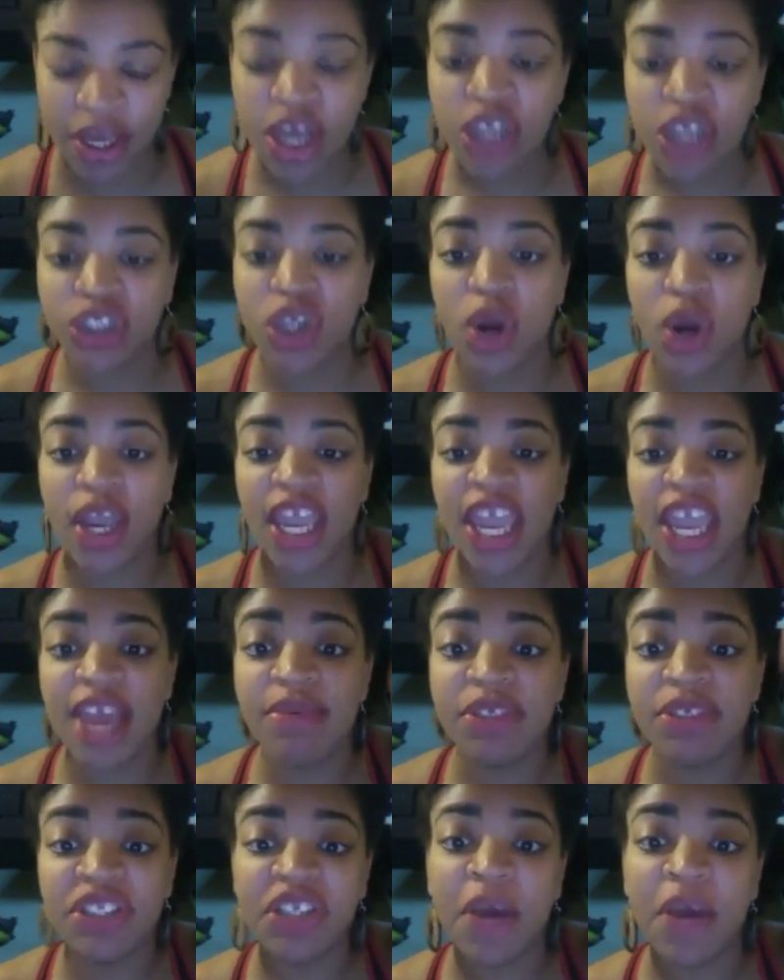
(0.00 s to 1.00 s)
So if
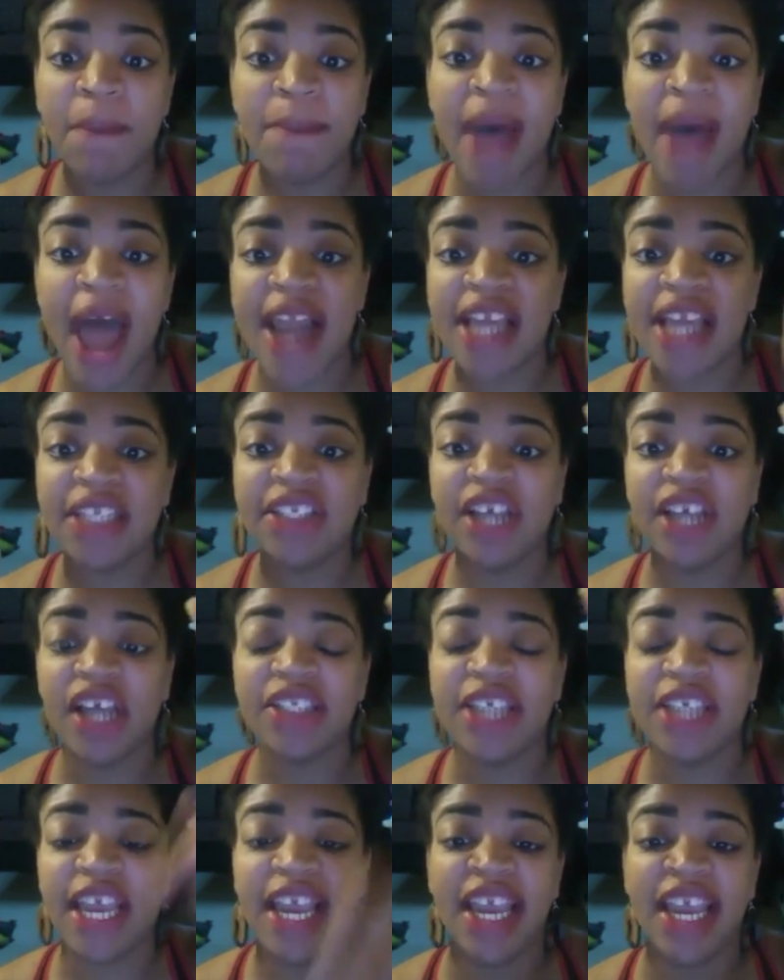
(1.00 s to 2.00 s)
somebody does
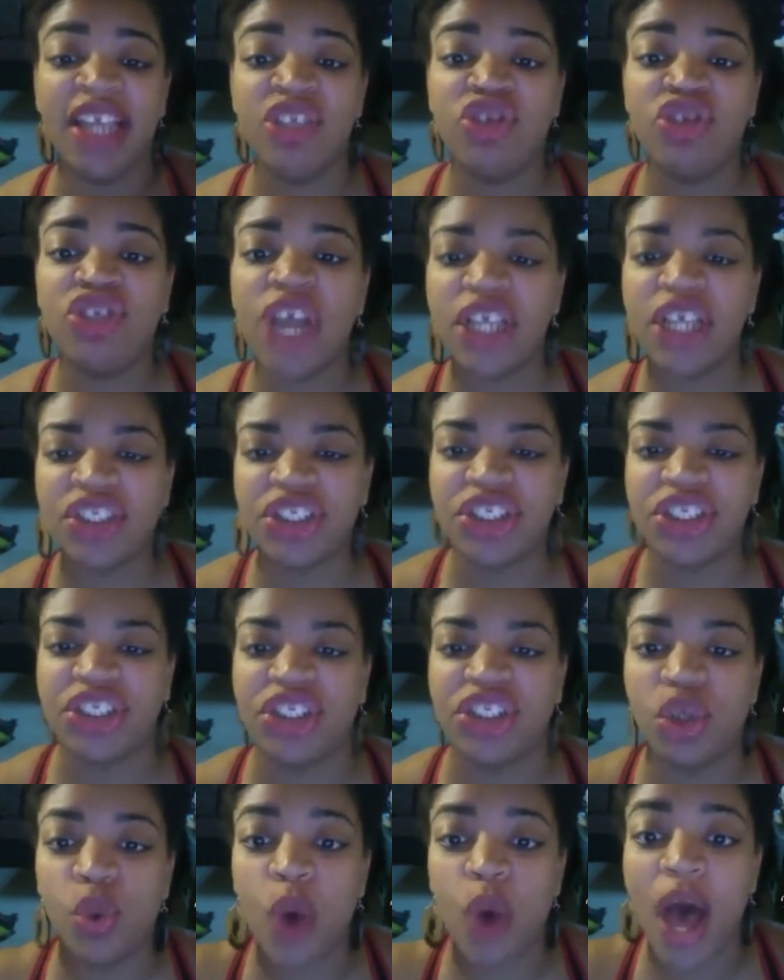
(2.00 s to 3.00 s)
an injustice
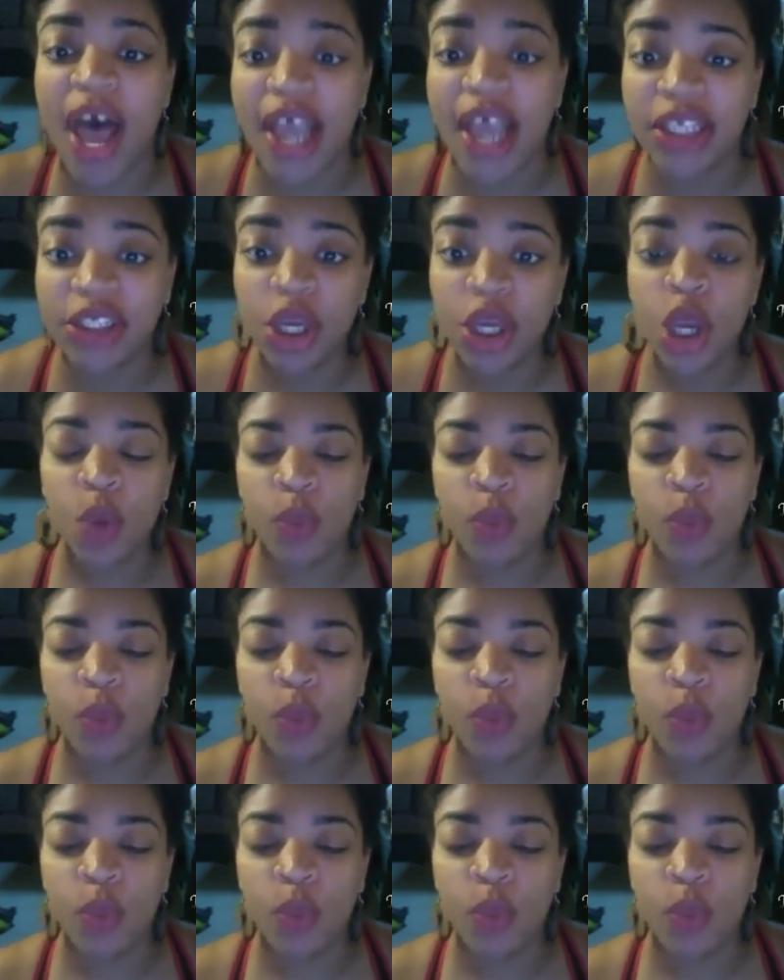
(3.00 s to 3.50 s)
to us,